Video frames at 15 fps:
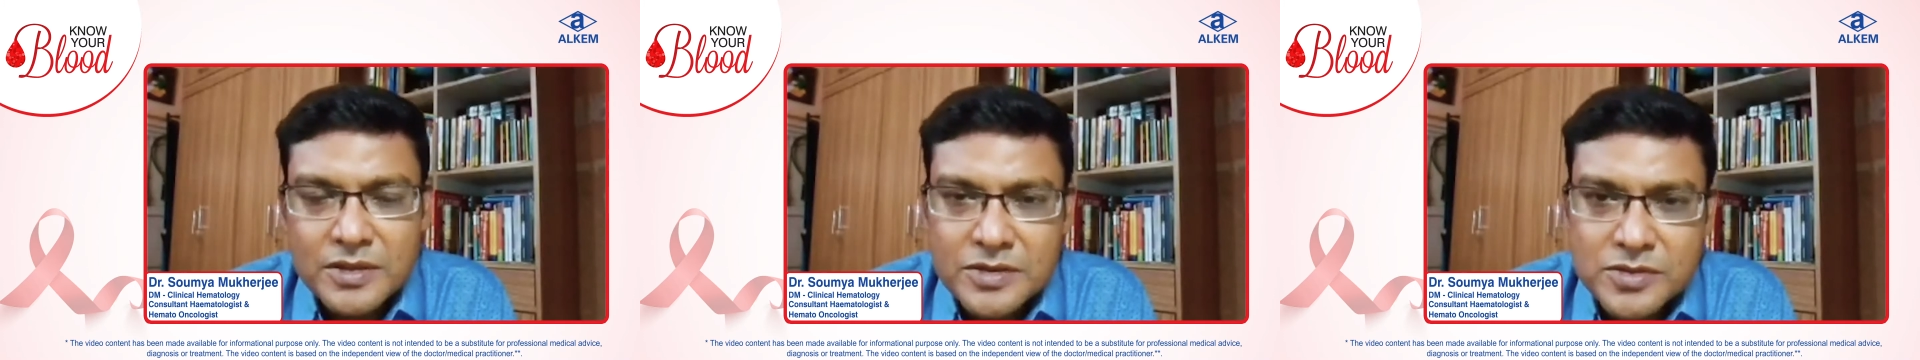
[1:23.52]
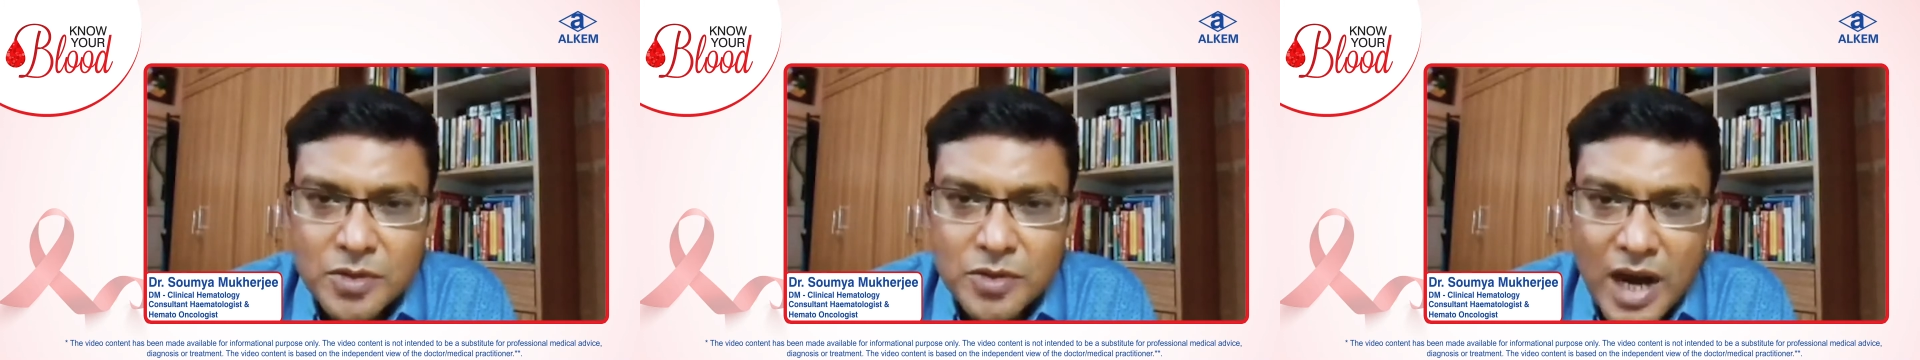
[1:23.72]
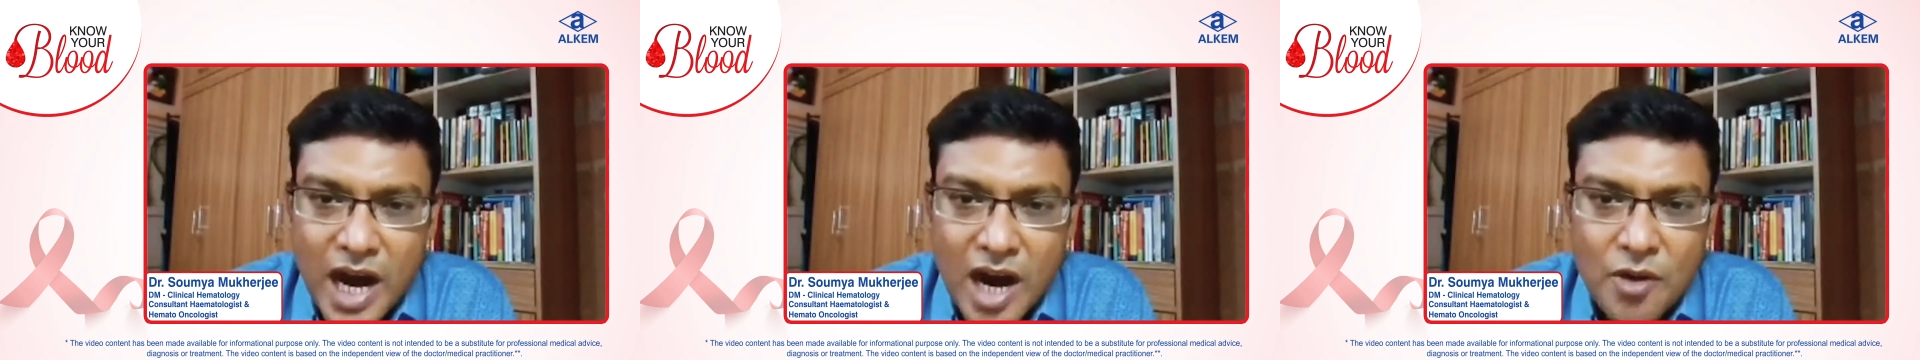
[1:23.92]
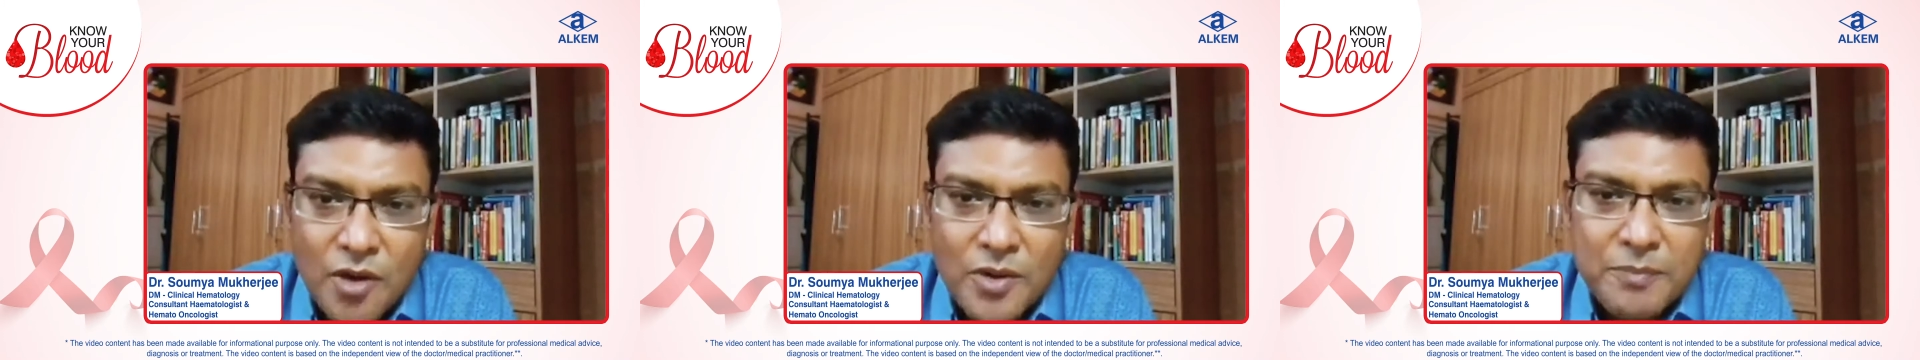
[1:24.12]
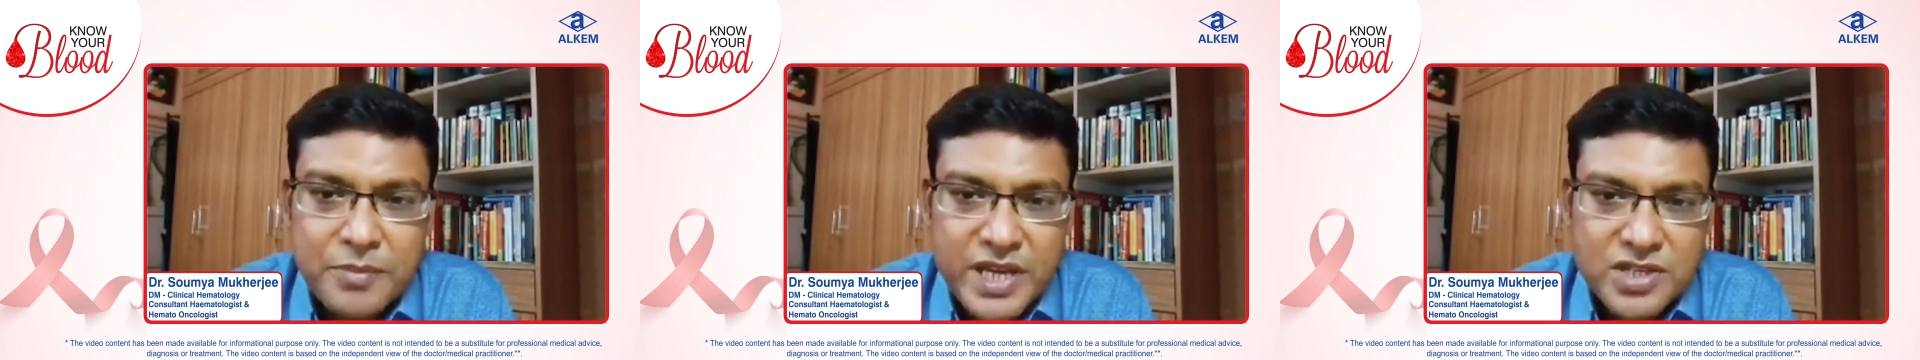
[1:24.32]
So
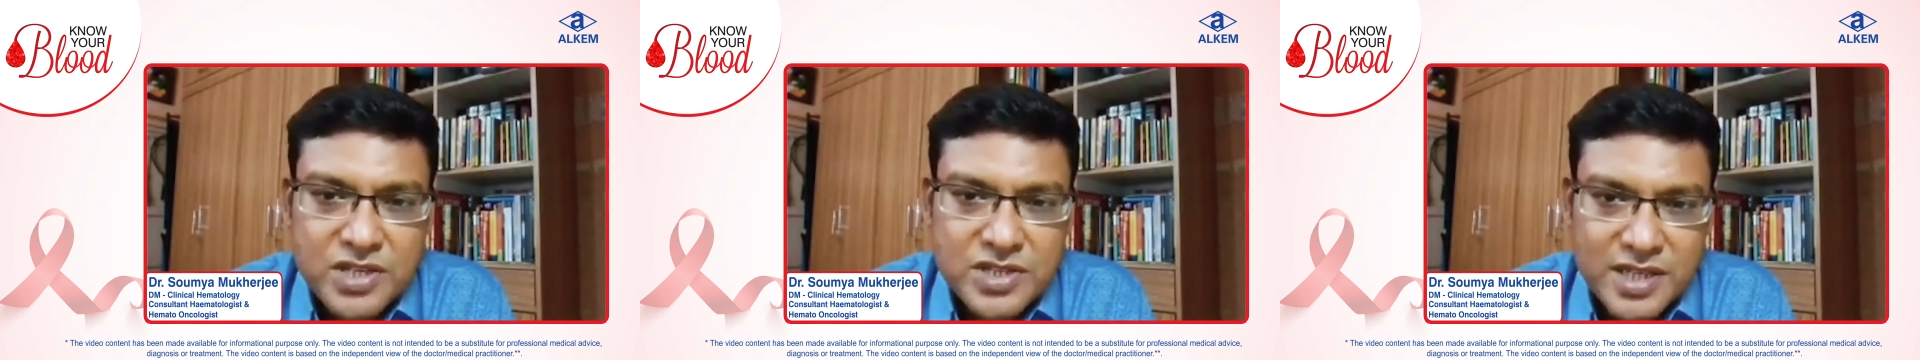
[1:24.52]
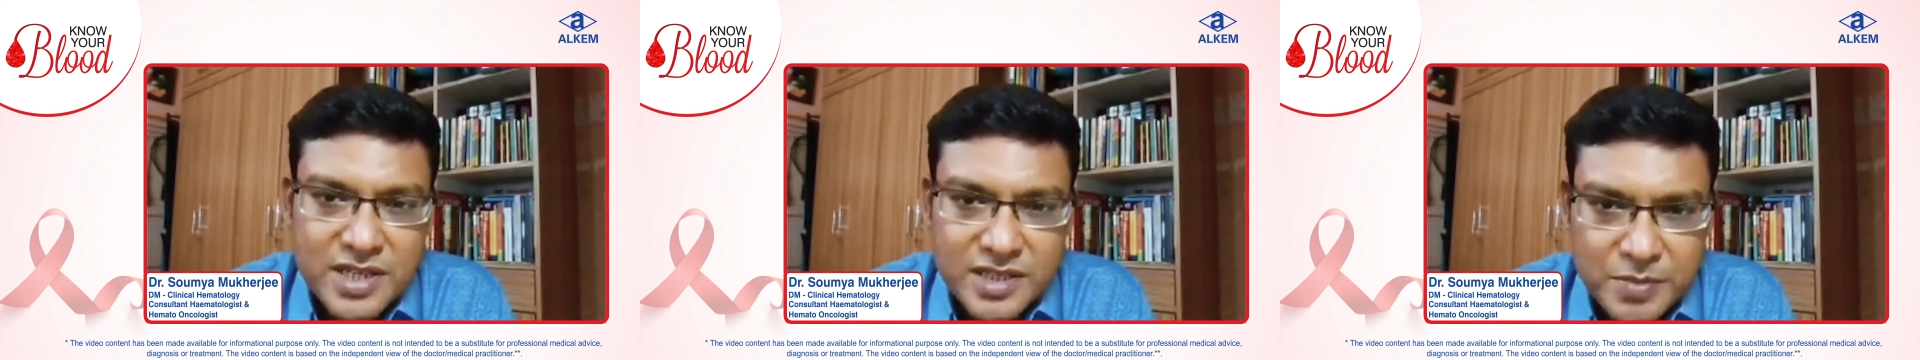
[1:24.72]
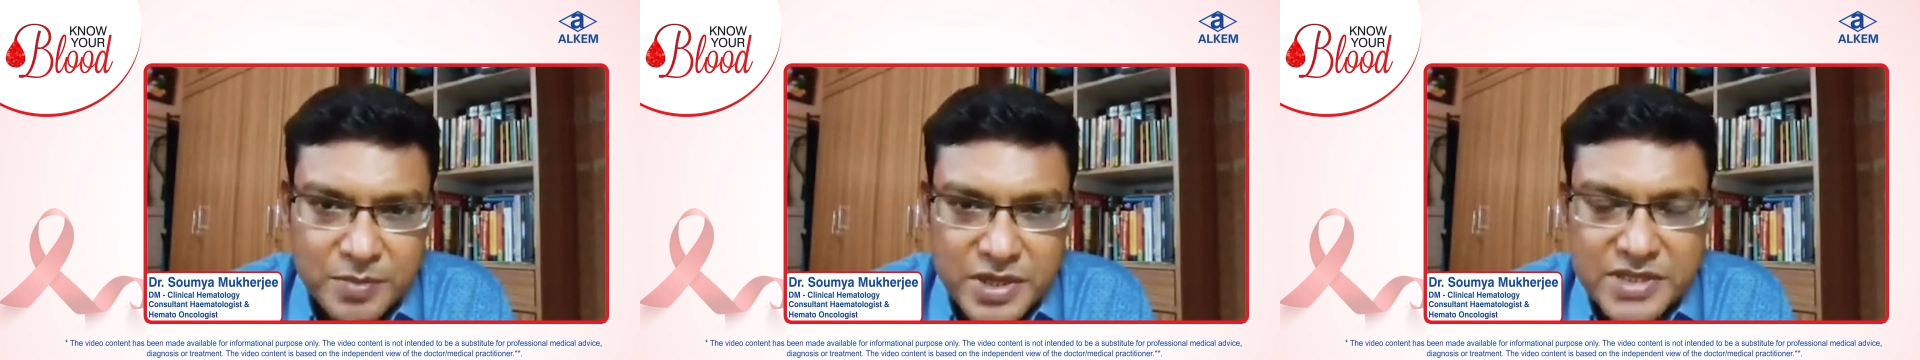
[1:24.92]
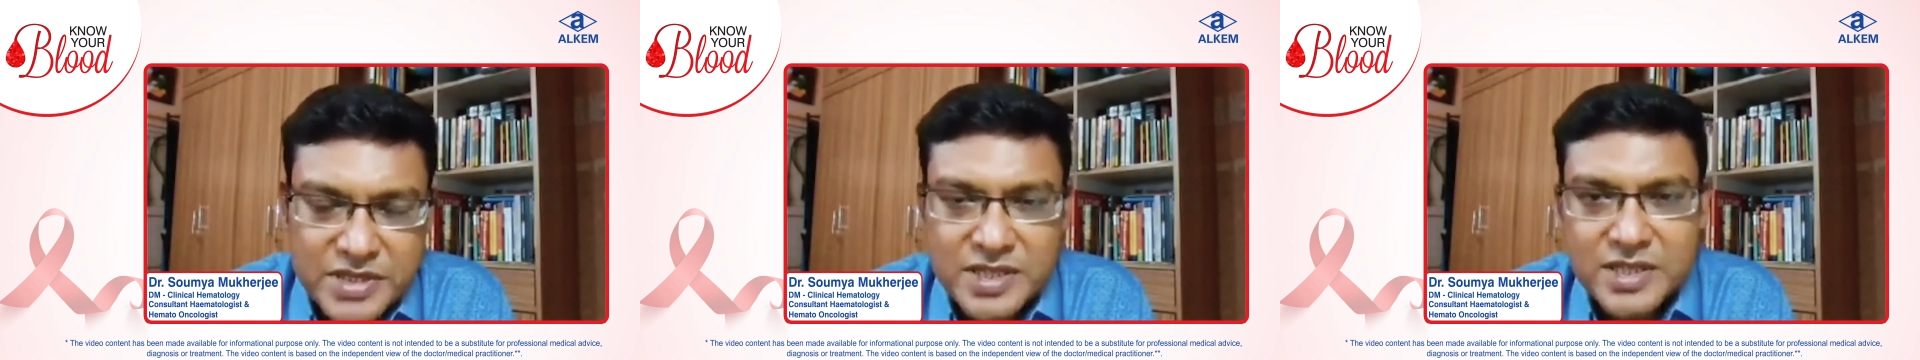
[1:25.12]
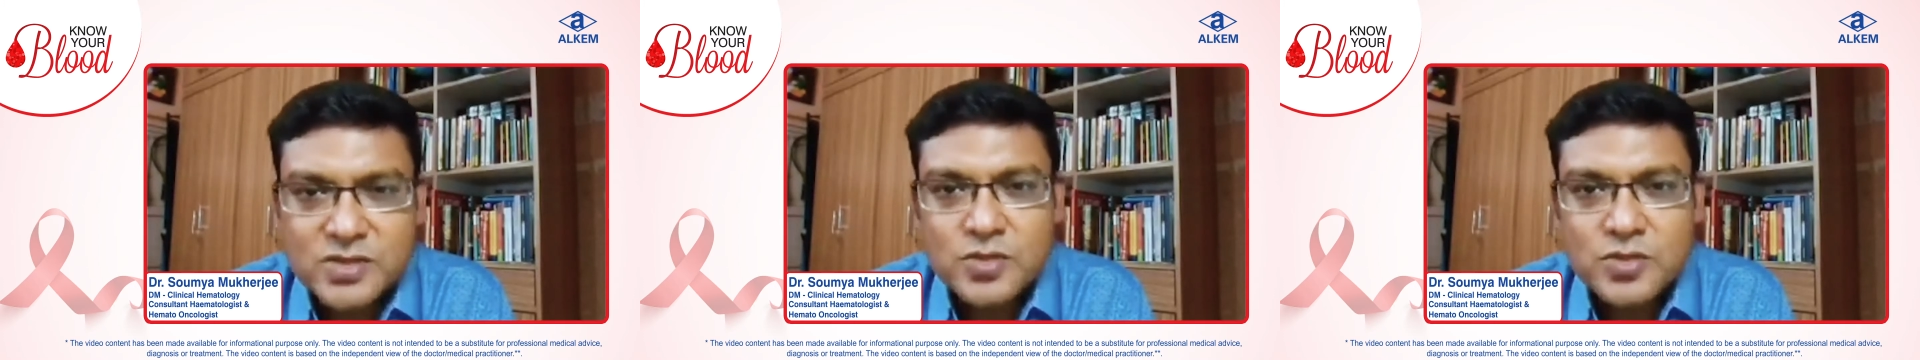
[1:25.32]
how a patient
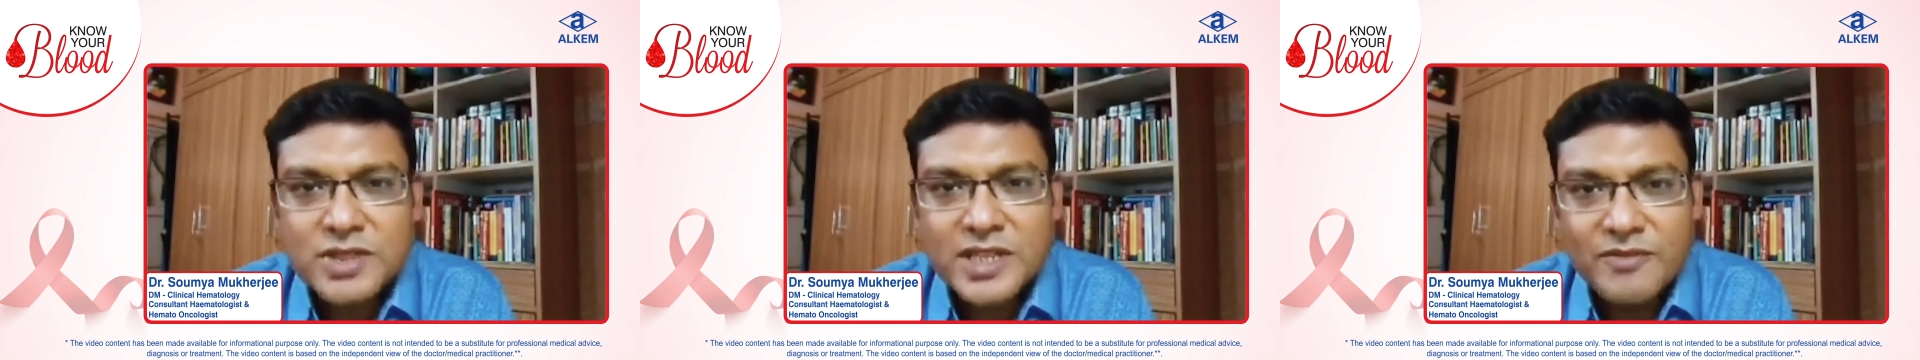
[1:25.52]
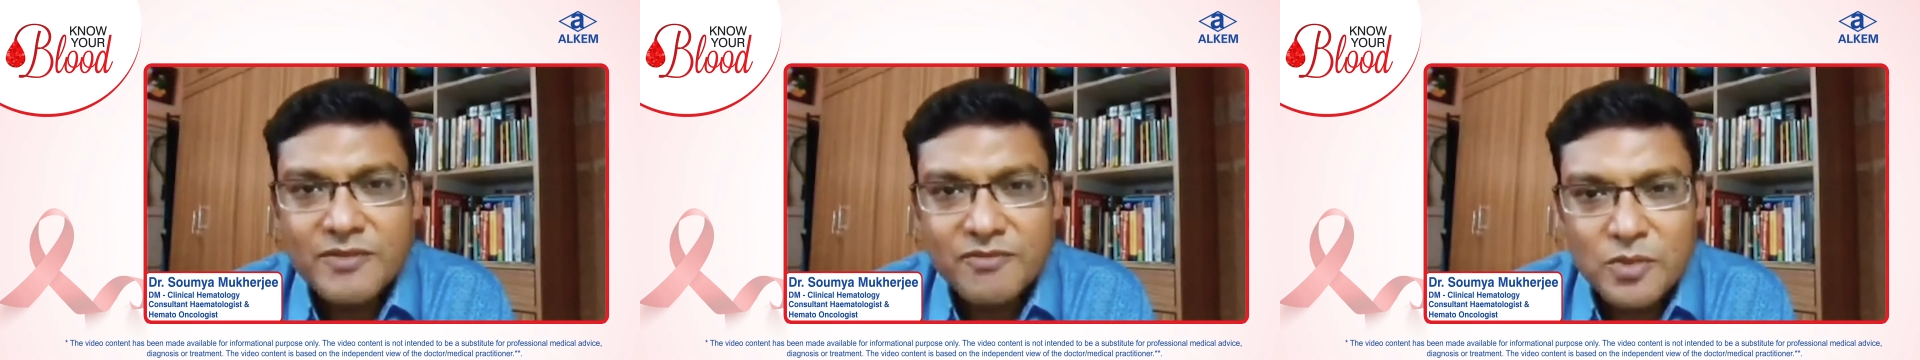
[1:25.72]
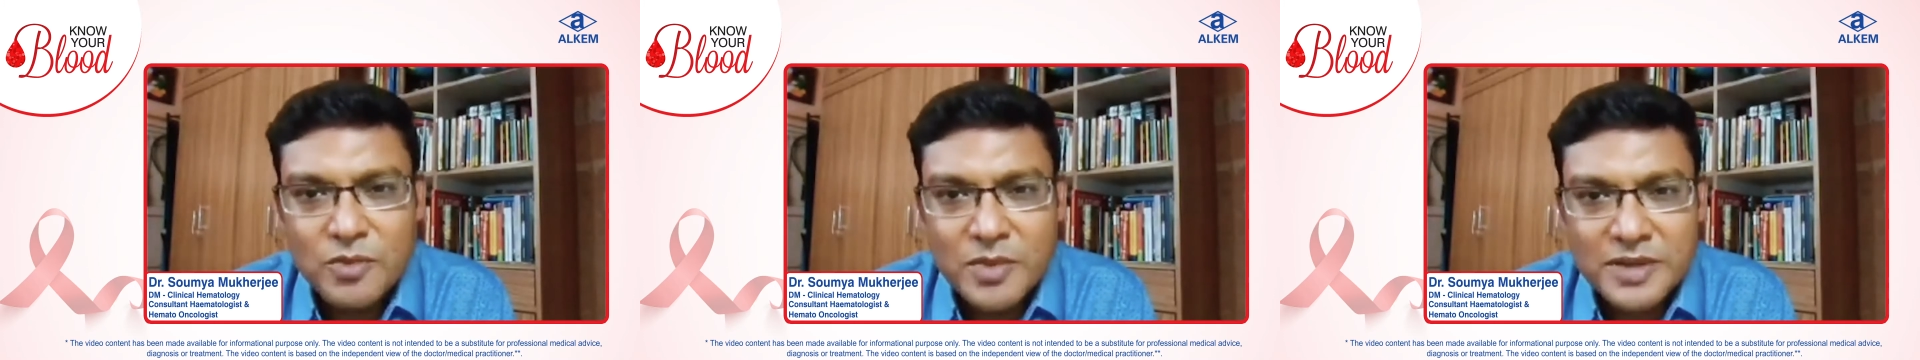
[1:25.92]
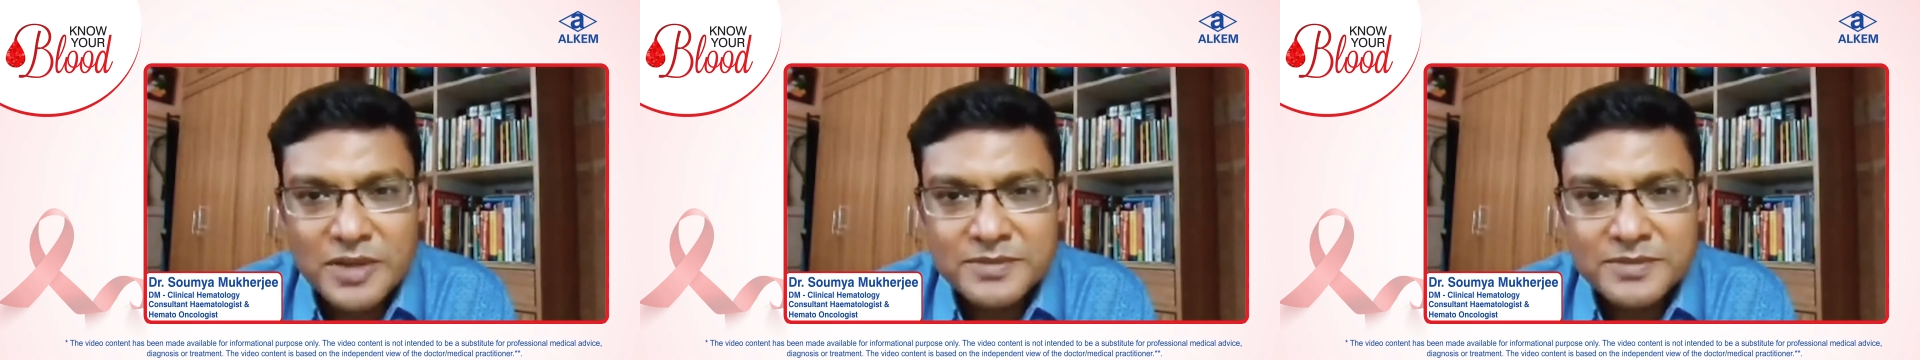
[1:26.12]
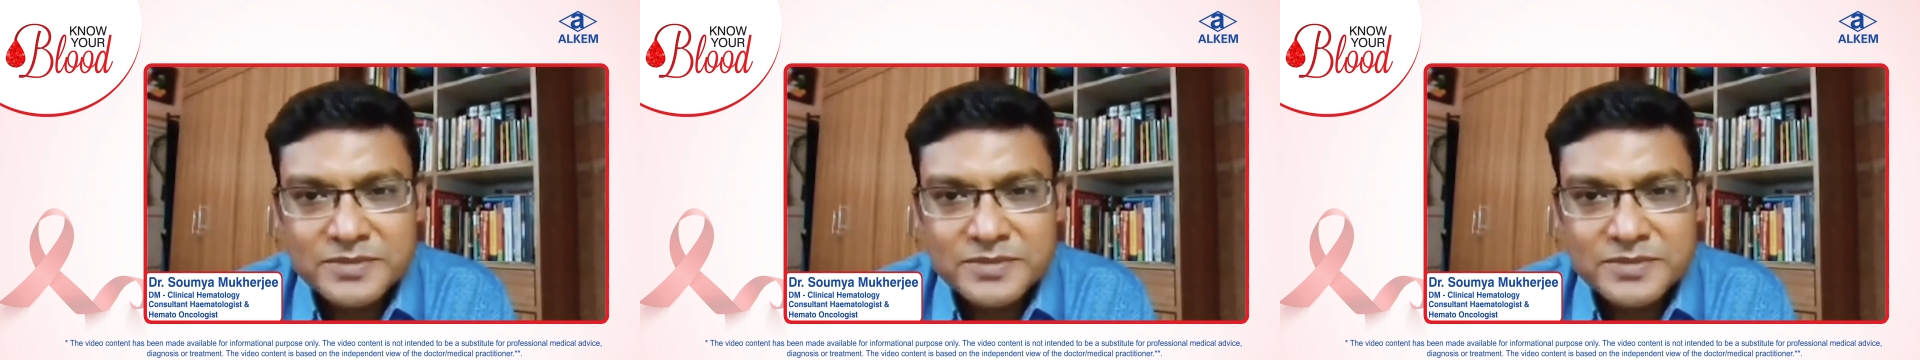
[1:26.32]
presents with lymphoma?